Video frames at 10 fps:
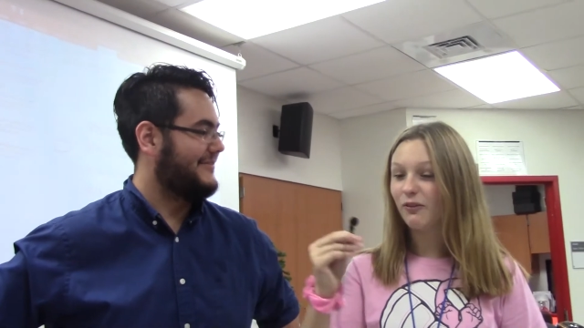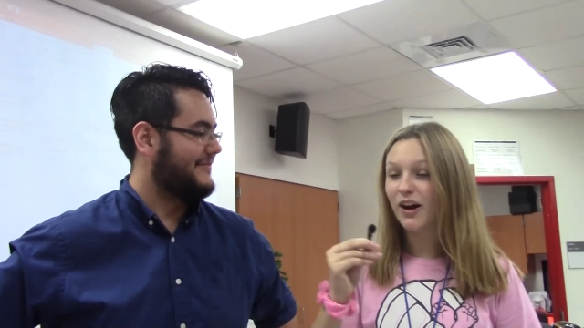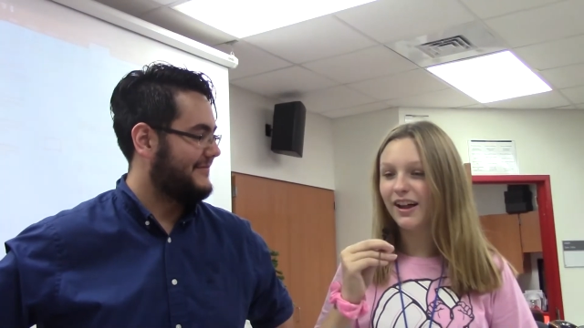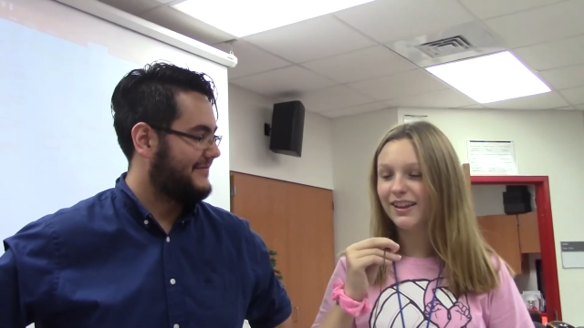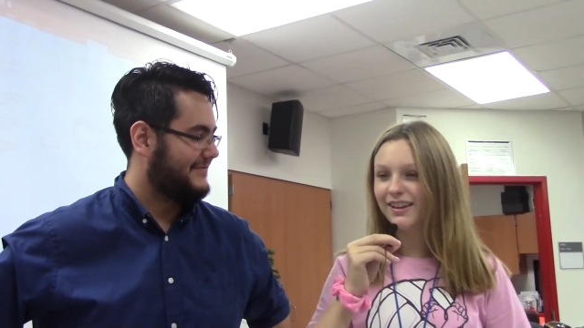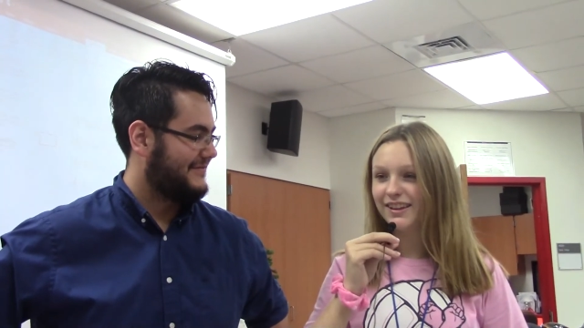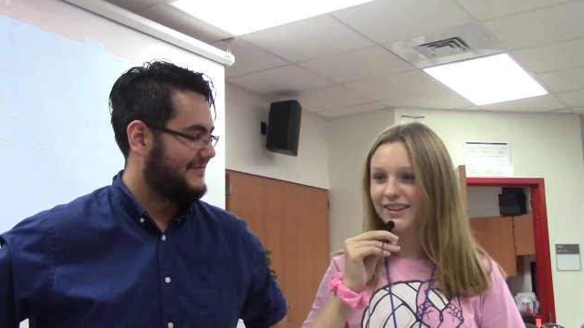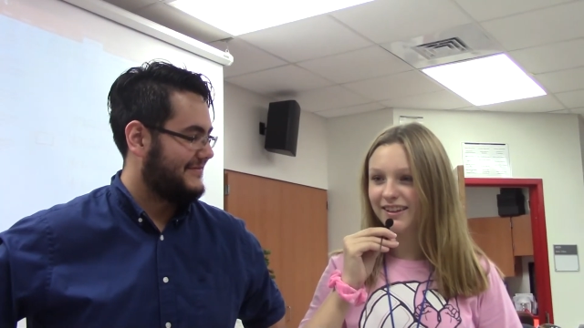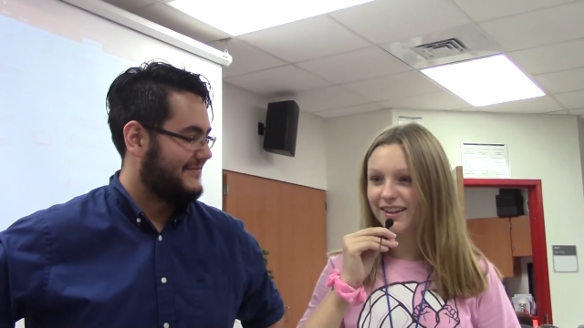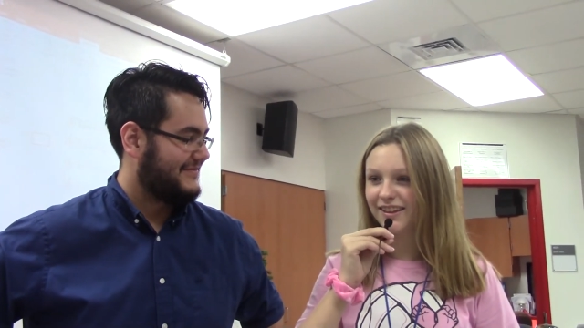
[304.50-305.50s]
Speaker 1: Well, you
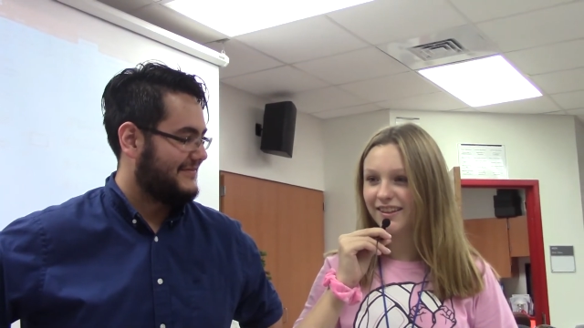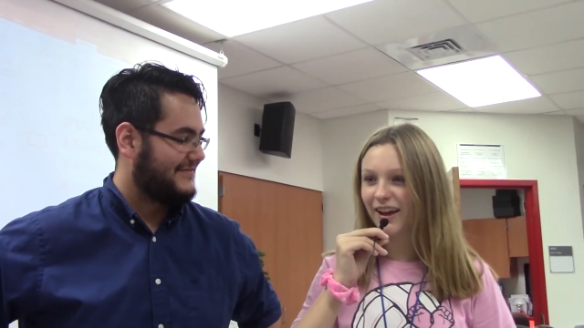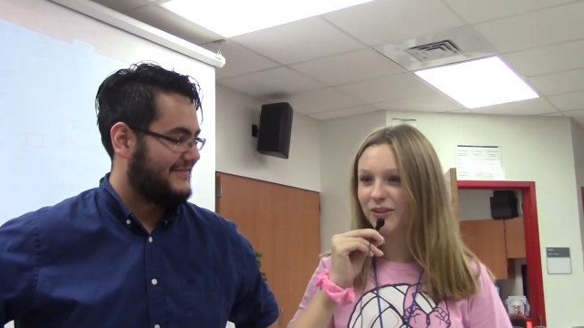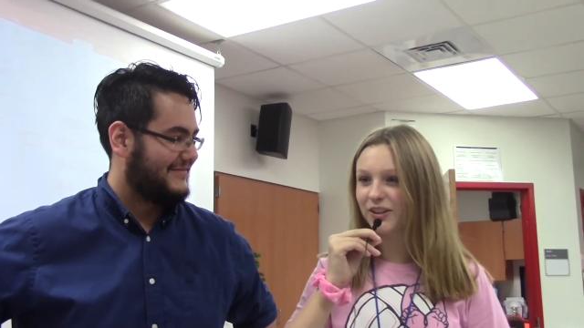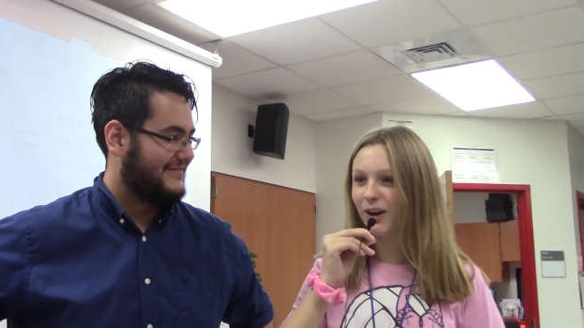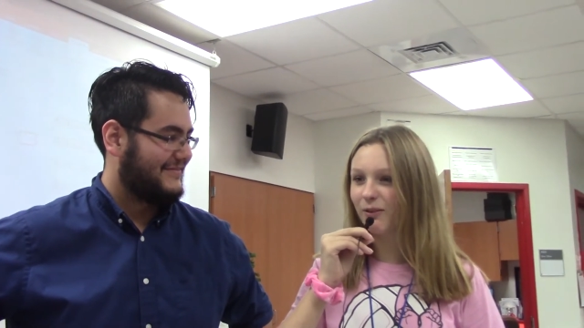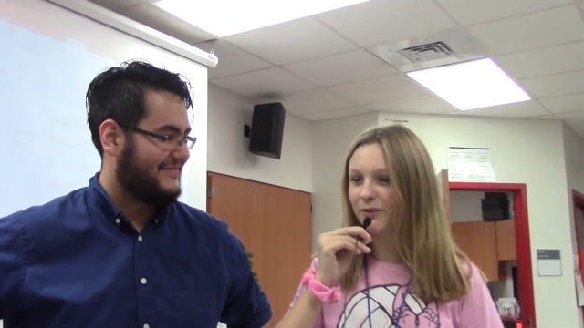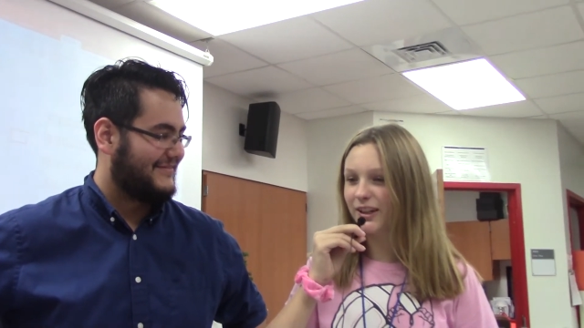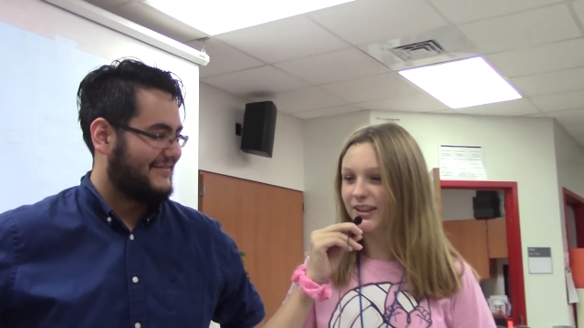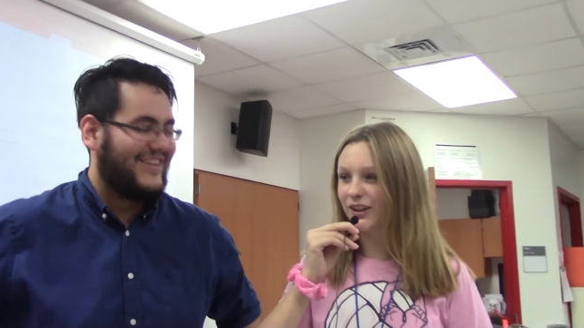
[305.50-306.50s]
see, that was not what
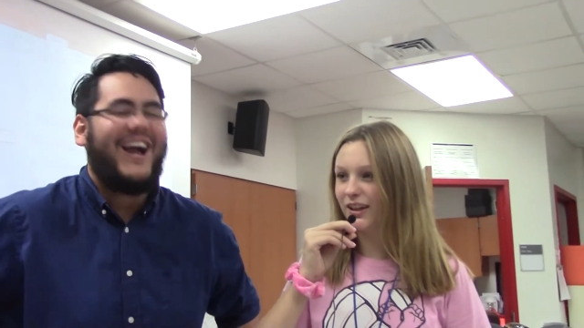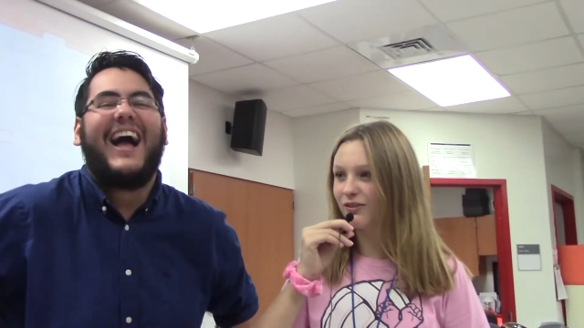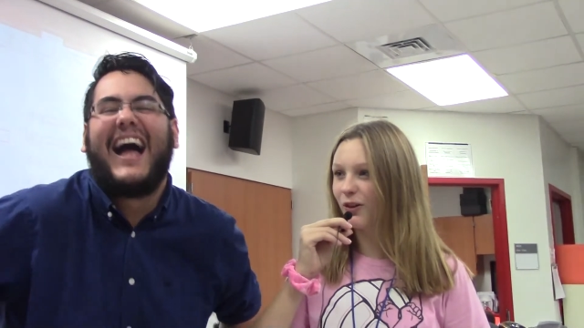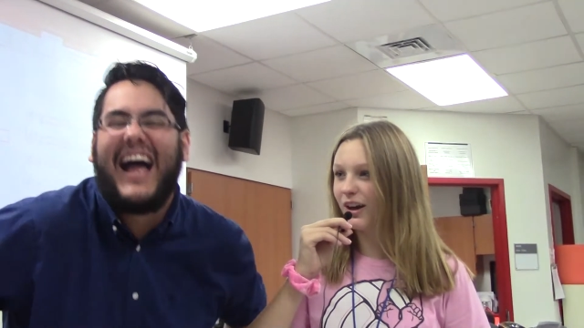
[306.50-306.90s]
we were looking for.